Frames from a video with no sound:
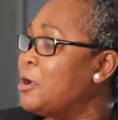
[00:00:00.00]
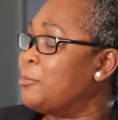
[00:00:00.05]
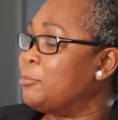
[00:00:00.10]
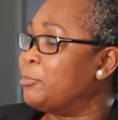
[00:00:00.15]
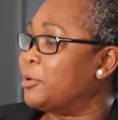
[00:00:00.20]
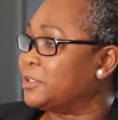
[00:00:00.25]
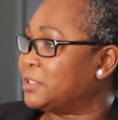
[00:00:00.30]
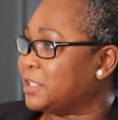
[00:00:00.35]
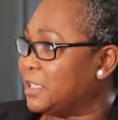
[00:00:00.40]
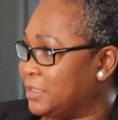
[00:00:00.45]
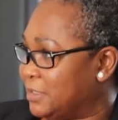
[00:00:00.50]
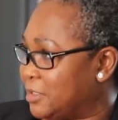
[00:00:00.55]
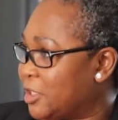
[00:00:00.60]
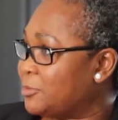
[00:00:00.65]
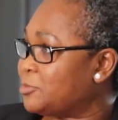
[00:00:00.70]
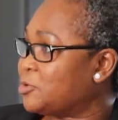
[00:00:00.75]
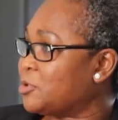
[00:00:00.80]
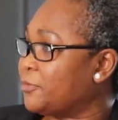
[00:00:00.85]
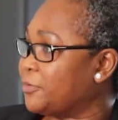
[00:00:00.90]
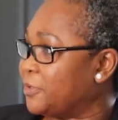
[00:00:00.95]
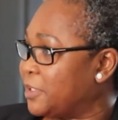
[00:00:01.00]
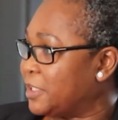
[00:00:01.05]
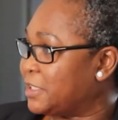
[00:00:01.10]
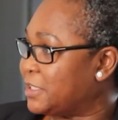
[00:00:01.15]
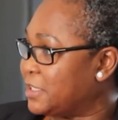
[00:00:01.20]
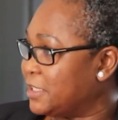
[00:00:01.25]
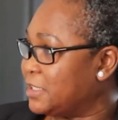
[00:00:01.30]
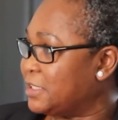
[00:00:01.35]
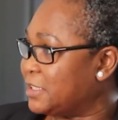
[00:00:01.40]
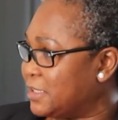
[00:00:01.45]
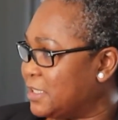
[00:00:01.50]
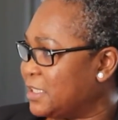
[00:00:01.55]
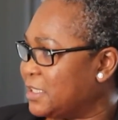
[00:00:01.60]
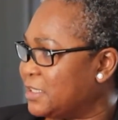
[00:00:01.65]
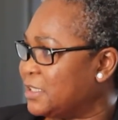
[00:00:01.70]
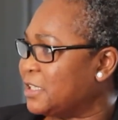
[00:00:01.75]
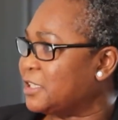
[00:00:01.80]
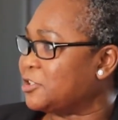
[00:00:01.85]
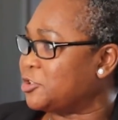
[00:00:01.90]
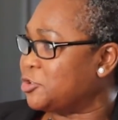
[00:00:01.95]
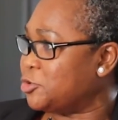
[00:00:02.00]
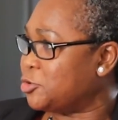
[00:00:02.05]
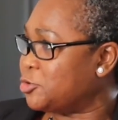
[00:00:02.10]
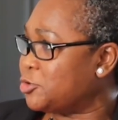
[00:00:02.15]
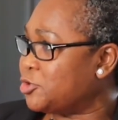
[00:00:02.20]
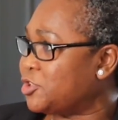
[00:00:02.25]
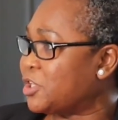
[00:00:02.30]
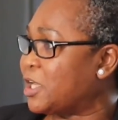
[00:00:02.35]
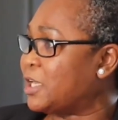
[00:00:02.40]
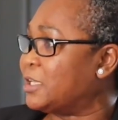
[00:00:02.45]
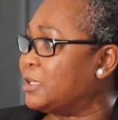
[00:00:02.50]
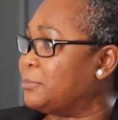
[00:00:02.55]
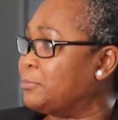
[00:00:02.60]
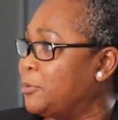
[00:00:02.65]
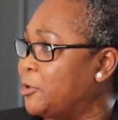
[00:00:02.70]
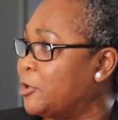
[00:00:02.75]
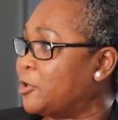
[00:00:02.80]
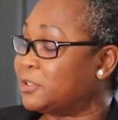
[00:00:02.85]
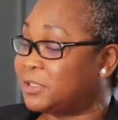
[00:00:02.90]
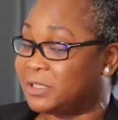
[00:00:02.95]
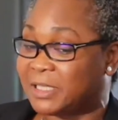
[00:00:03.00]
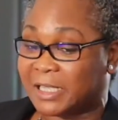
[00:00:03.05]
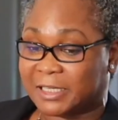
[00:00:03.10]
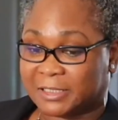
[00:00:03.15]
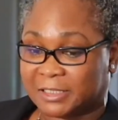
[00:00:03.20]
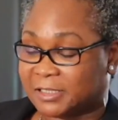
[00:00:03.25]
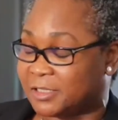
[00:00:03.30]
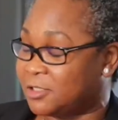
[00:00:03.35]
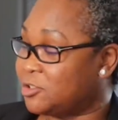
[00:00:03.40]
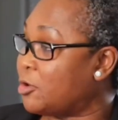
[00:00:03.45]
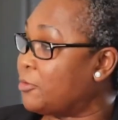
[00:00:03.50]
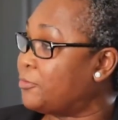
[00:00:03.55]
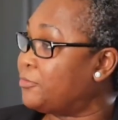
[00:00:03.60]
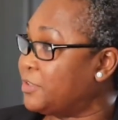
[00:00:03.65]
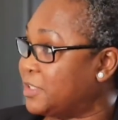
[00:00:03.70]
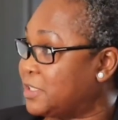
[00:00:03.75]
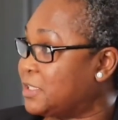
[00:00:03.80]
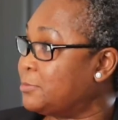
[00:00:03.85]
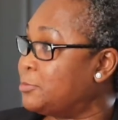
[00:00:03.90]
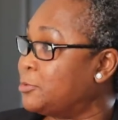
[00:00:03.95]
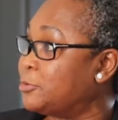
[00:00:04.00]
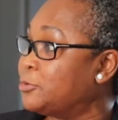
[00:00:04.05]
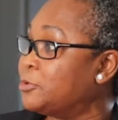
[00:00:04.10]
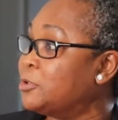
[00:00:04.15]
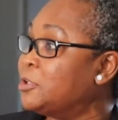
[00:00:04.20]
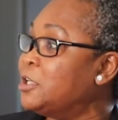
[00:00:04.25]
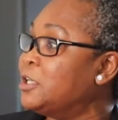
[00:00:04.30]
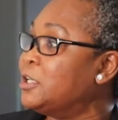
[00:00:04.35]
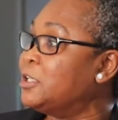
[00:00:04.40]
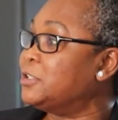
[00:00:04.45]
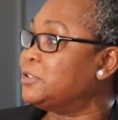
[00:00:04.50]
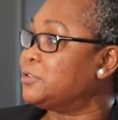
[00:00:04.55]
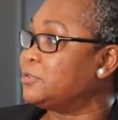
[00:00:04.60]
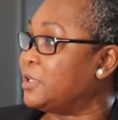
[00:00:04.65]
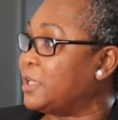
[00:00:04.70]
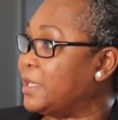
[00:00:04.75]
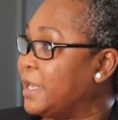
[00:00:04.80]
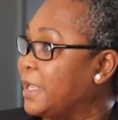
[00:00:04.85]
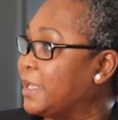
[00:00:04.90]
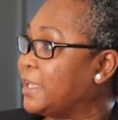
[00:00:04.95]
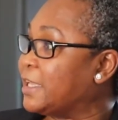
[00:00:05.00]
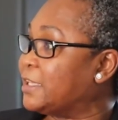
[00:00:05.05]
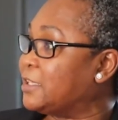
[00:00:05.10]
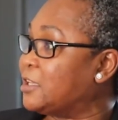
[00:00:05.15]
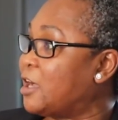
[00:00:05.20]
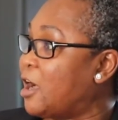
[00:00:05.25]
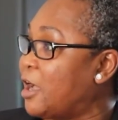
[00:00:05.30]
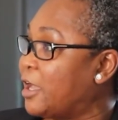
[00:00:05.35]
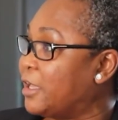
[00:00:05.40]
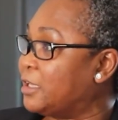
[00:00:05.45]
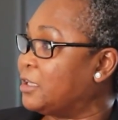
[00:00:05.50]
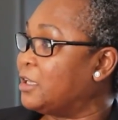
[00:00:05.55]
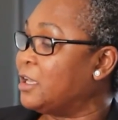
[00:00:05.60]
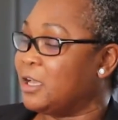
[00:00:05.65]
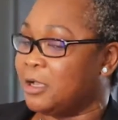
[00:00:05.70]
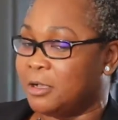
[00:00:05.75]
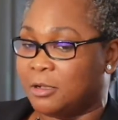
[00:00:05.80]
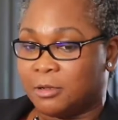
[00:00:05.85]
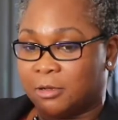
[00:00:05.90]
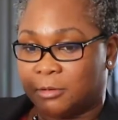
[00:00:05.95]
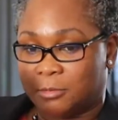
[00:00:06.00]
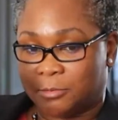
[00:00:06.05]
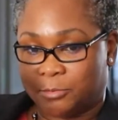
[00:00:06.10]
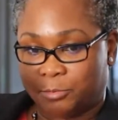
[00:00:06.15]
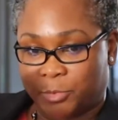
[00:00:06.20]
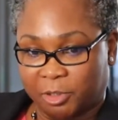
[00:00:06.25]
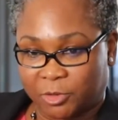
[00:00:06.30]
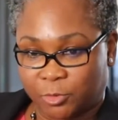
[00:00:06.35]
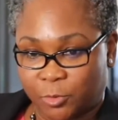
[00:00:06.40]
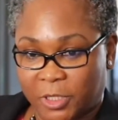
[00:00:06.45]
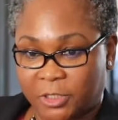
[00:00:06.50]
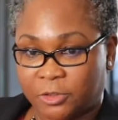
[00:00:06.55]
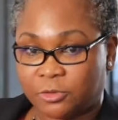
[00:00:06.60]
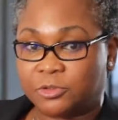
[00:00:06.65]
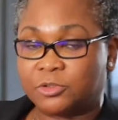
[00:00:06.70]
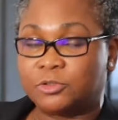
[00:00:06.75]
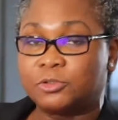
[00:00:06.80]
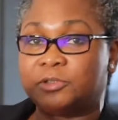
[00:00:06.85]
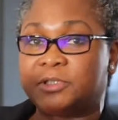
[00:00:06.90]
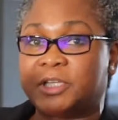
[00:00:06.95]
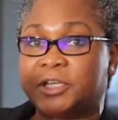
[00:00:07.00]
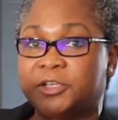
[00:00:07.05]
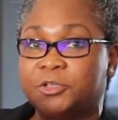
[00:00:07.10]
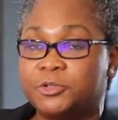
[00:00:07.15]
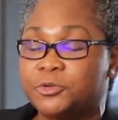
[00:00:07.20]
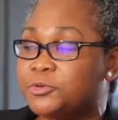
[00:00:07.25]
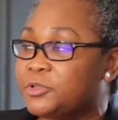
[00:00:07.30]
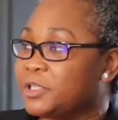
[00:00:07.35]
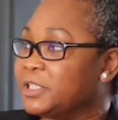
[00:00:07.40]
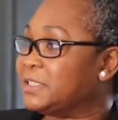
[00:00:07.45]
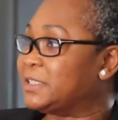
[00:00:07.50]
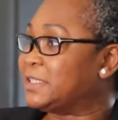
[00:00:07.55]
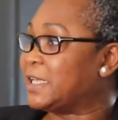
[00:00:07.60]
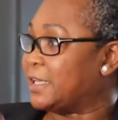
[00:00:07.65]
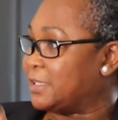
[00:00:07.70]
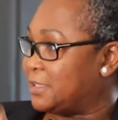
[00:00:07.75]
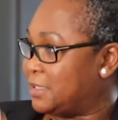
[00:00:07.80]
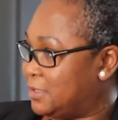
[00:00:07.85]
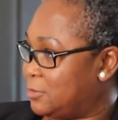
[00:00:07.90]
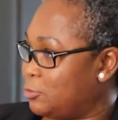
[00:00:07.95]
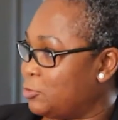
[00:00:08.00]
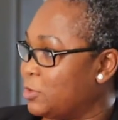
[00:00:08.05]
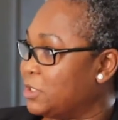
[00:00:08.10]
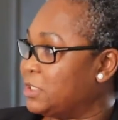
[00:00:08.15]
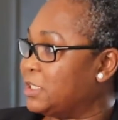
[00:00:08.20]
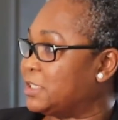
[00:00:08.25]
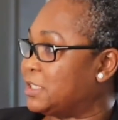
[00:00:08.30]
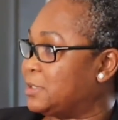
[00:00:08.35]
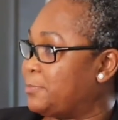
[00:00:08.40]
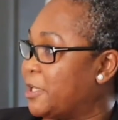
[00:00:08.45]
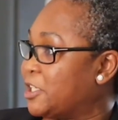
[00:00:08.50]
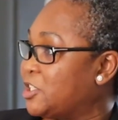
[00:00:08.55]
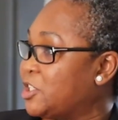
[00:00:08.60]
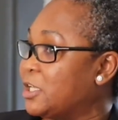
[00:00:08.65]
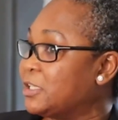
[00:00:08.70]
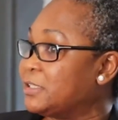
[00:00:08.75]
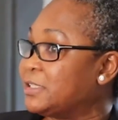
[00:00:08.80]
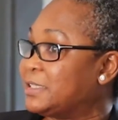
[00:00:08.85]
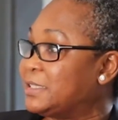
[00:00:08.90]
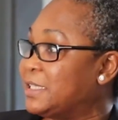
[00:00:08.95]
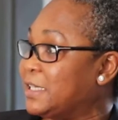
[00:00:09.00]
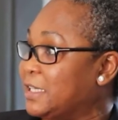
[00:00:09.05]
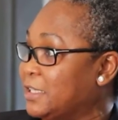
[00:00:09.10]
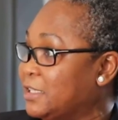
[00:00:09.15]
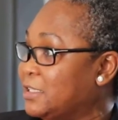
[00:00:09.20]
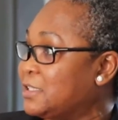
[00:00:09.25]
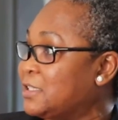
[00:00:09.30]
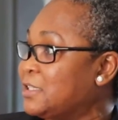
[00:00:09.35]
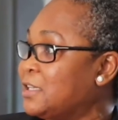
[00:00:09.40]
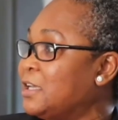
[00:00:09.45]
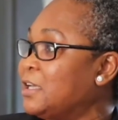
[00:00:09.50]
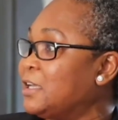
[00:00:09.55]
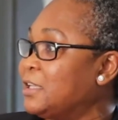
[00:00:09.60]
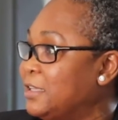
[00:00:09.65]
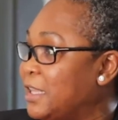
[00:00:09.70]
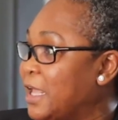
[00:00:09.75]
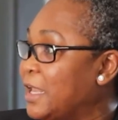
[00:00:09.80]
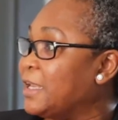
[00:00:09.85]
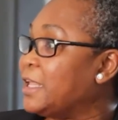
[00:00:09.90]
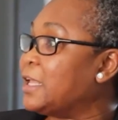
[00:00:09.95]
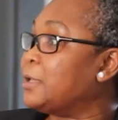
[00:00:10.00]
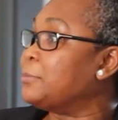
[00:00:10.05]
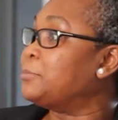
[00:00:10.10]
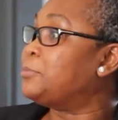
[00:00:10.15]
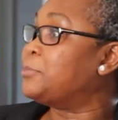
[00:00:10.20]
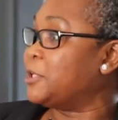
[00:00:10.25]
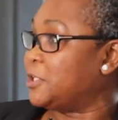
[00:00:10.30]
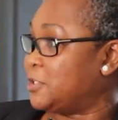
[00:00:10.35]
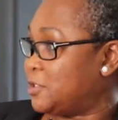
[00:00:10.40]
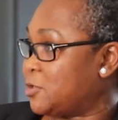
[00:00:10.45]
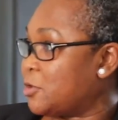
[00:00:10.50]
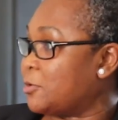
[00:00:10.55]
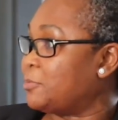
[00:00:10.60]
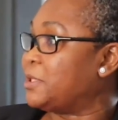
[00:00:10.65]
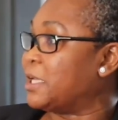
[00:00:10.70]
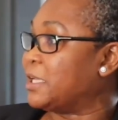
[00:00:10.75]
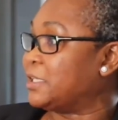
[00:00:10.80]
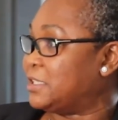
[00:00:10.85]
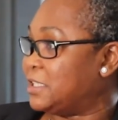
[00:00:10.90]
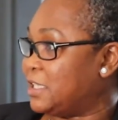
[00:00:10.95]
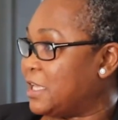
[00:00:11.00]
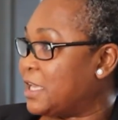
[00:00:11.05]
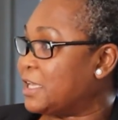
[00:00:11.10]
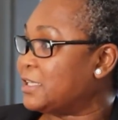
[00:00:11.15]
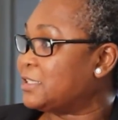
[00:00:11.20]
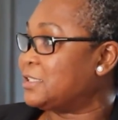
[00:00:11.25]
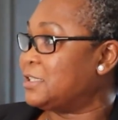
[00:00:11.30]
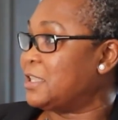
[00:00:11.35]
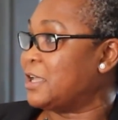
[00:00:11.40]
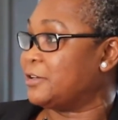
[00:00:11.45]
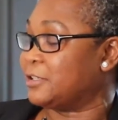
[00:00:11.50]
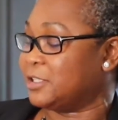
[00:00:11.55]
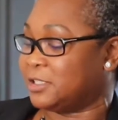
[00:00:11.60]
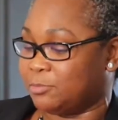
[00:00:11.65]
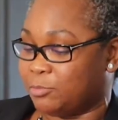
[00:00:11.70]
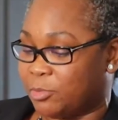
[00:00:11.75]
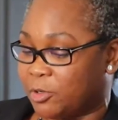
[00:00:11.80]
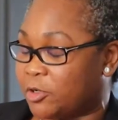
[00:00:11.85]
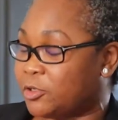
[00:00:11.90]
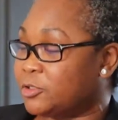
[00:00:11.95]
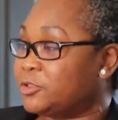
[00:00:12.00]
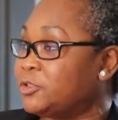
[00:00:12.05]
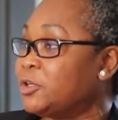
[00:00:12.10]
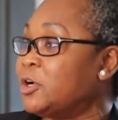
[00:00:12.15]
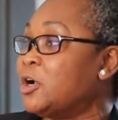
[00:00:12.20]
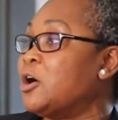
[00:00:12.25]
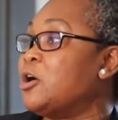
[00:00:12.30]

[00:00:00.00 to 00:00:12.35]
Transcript: But in terms of kidney disease, it's usually blood that is not visible to the naked eye. But when you do the urine test with the special sticks, then it picks up that yes, there is blood,